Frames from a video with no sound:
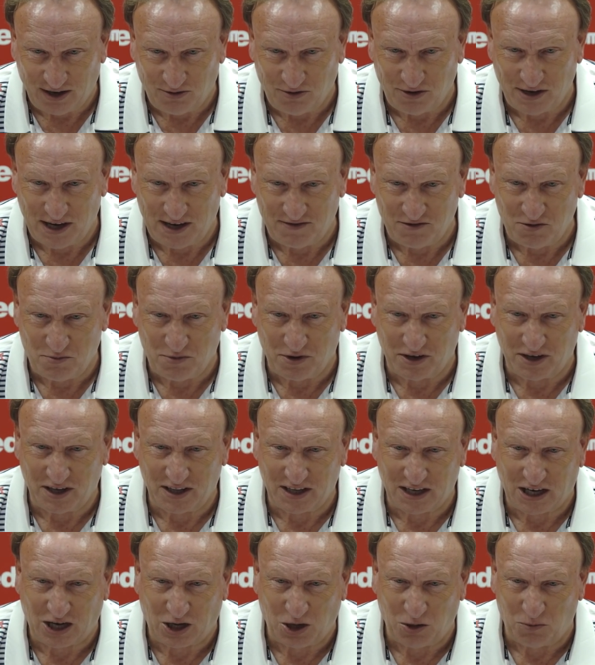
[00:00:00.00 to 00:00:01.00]
I want everybody at
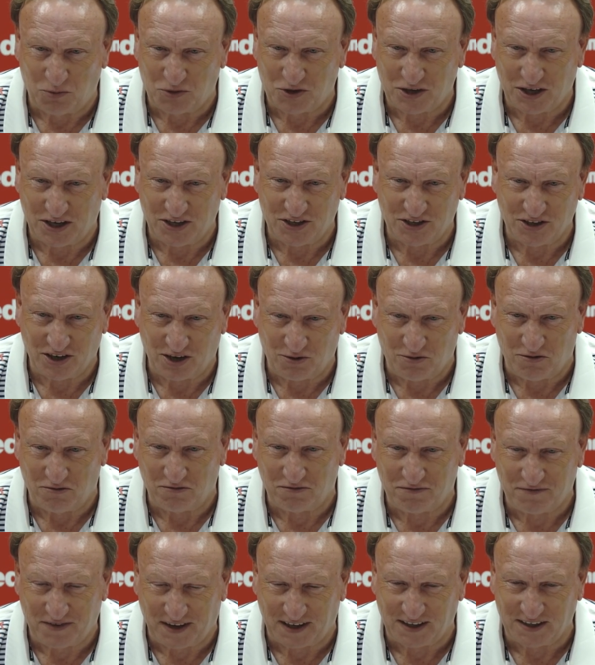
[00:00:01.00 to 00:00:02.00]
the club to enjoy. It. I
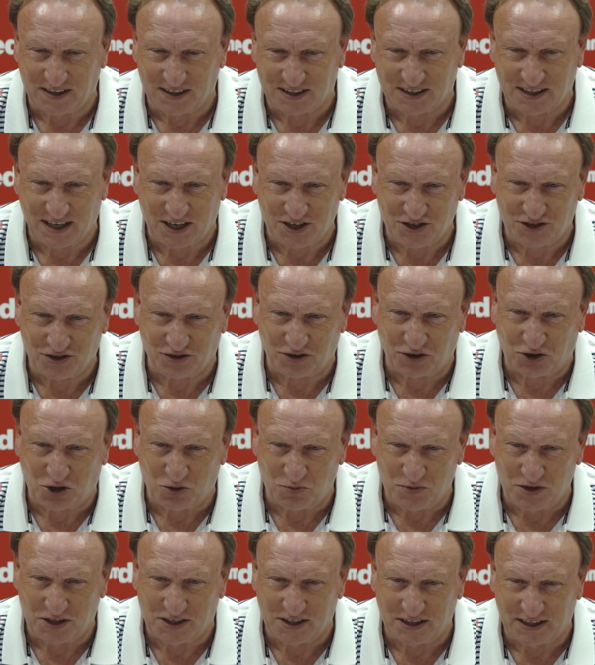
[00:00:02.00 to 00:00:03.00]
want fans to enjoy
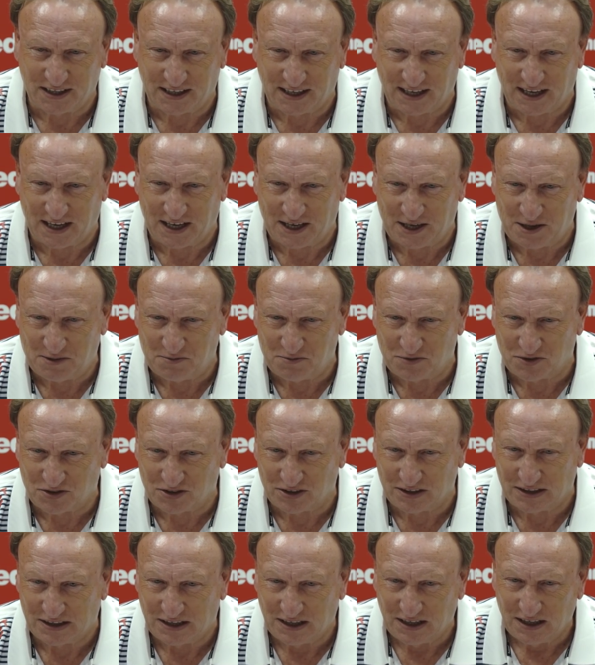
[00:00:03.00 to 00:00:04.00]
coming to the games
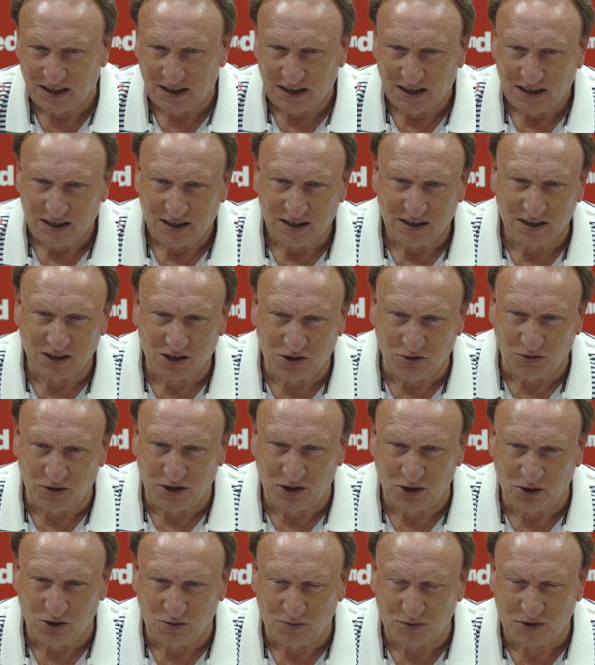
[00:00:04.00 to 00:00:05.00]
and and
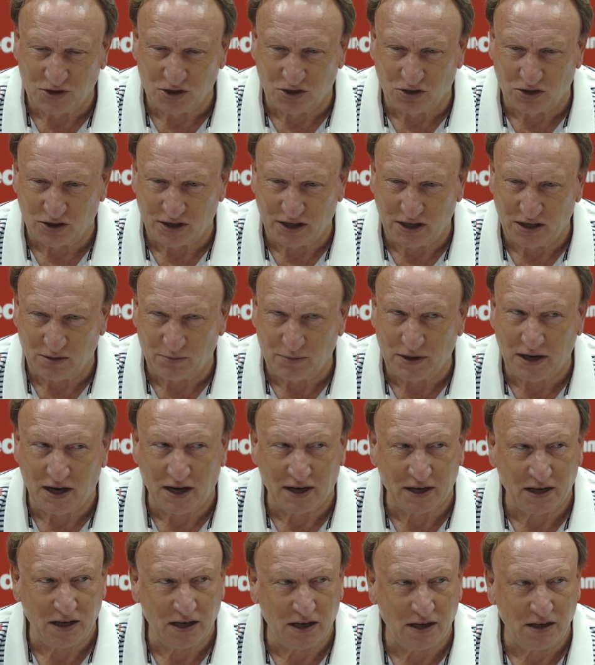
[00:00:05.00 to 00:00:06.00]
going home talking
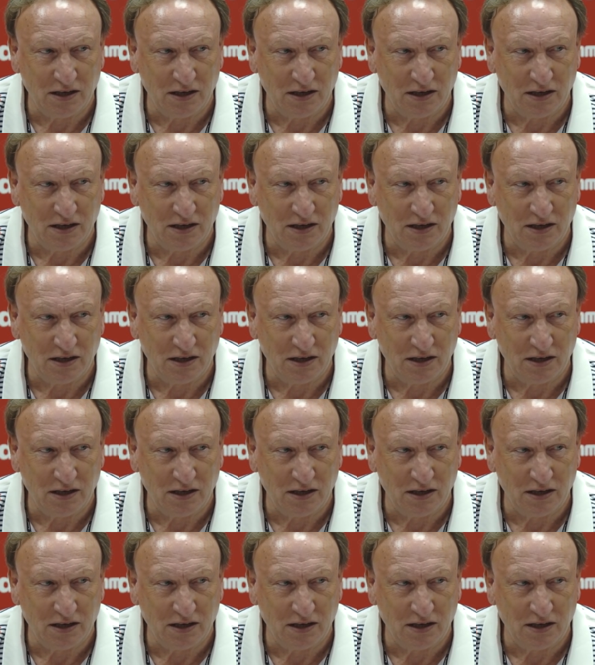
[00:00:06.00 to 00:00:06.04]
about it.